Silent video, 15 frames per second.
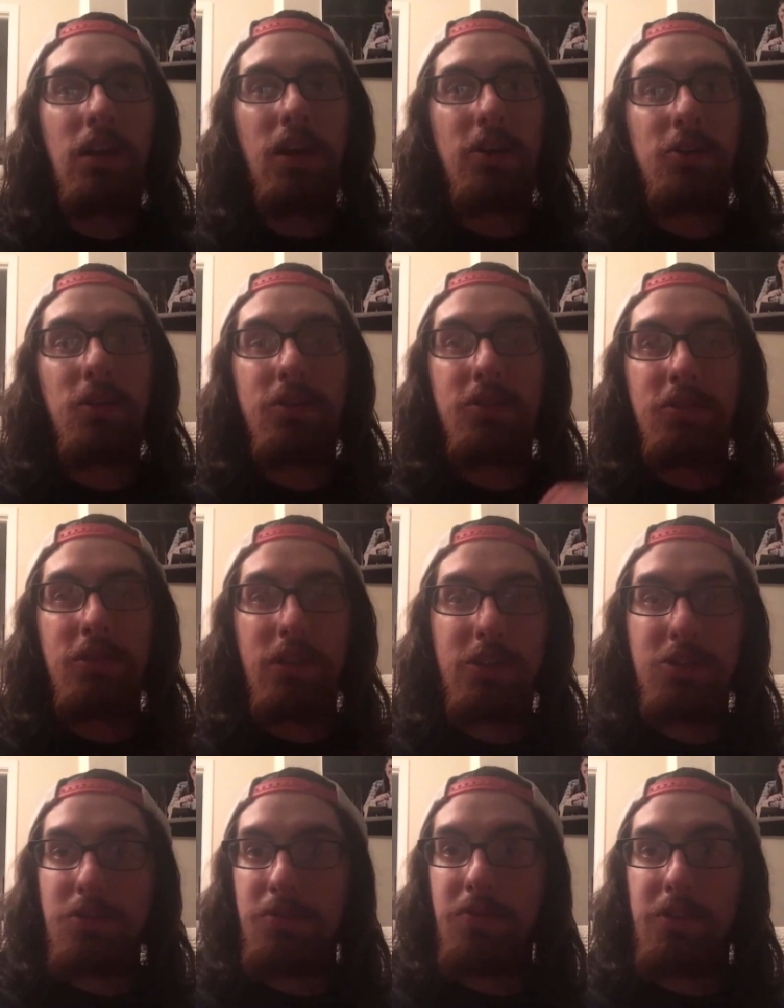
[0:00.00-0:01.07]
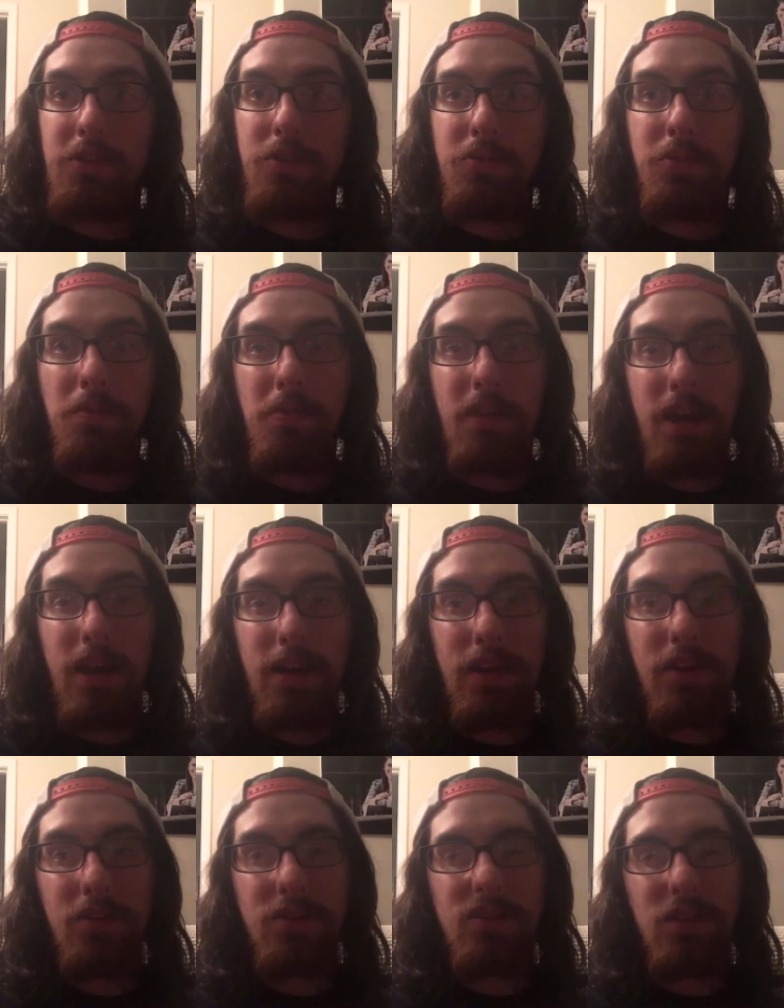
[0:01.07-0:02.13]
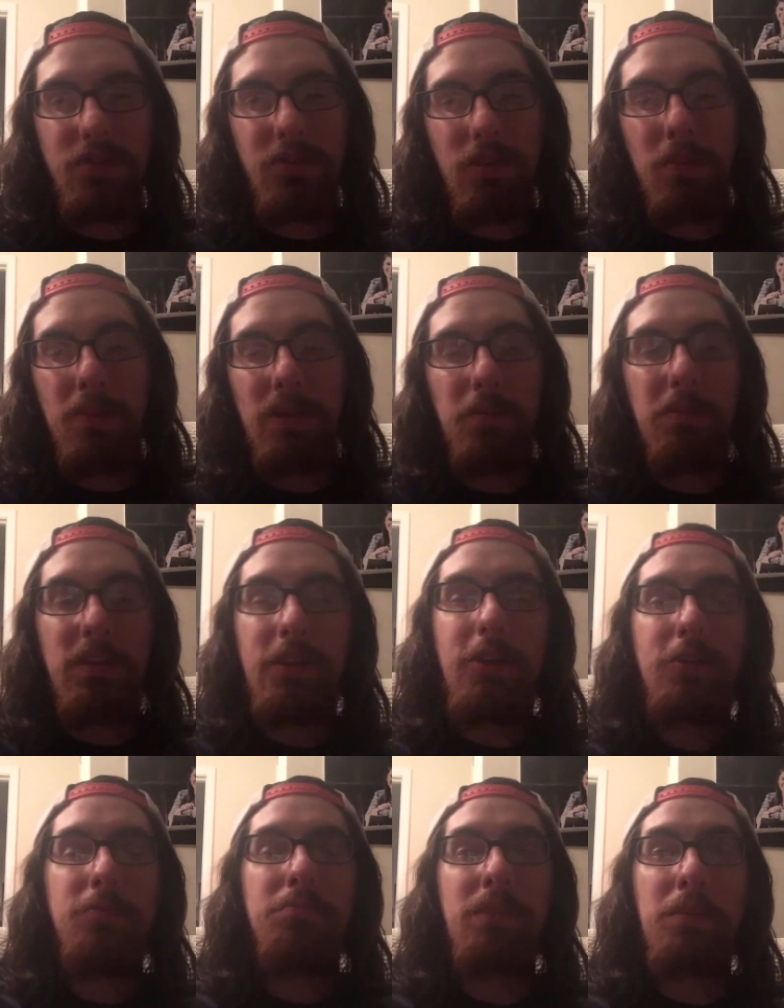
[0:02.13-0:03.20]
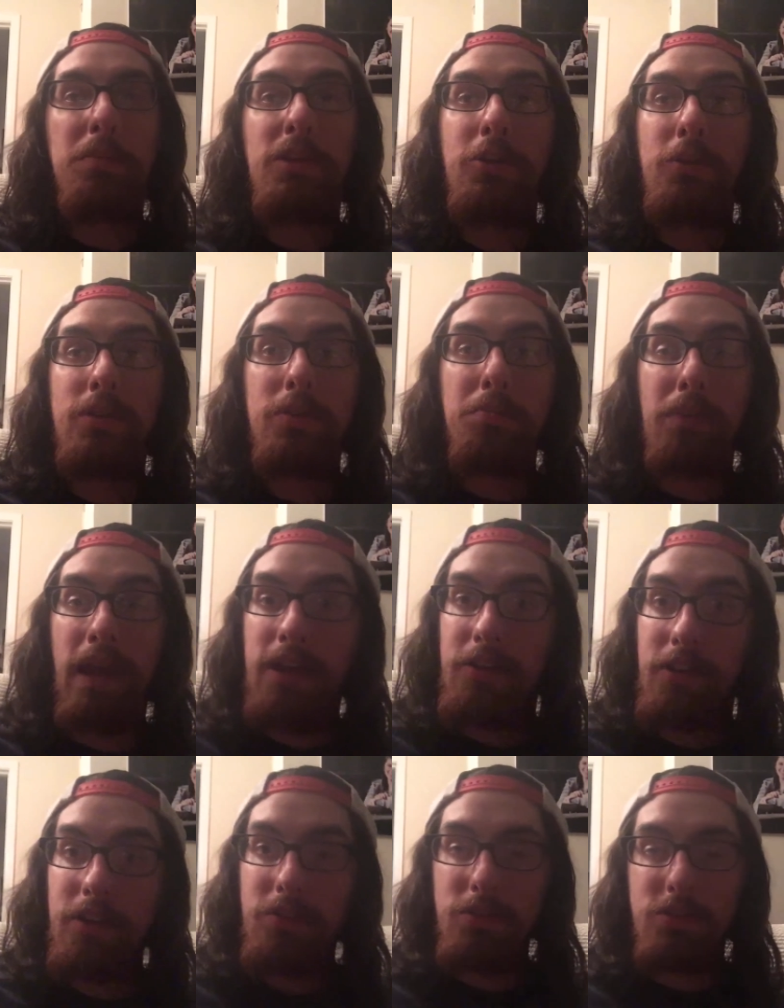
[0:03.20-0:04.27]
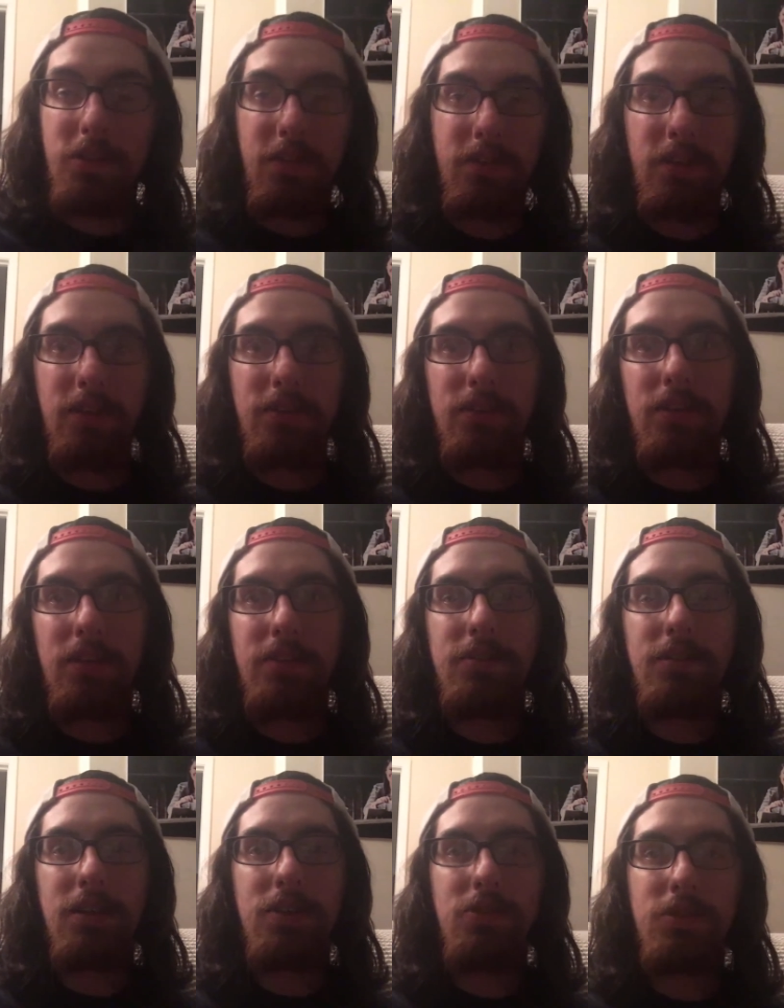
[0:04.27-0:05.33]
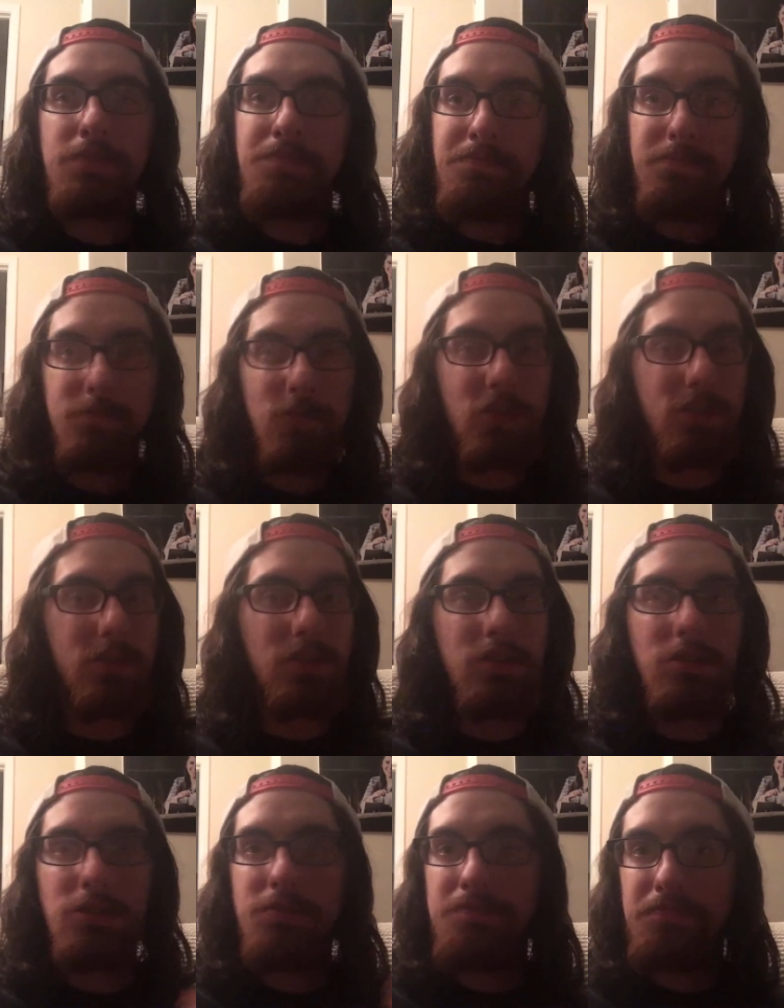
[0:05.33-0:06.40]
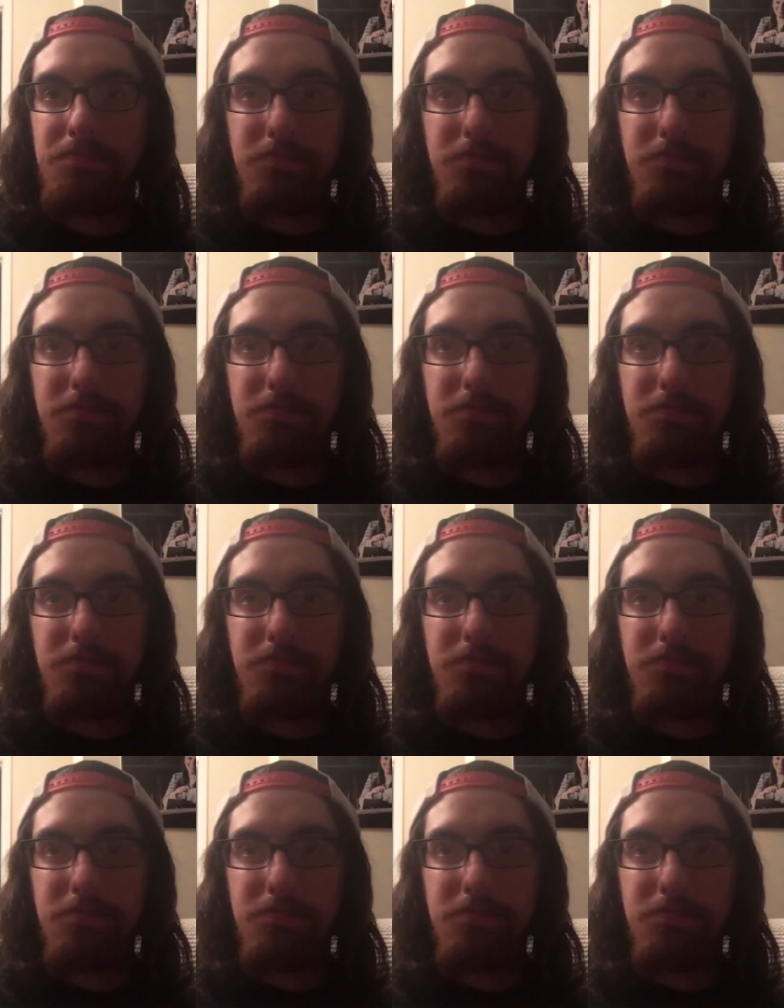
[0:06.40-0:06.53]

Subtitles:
You also select your fill from that now instead of from the main menu. Main menu has a background, which I think is a nice touch. Just a little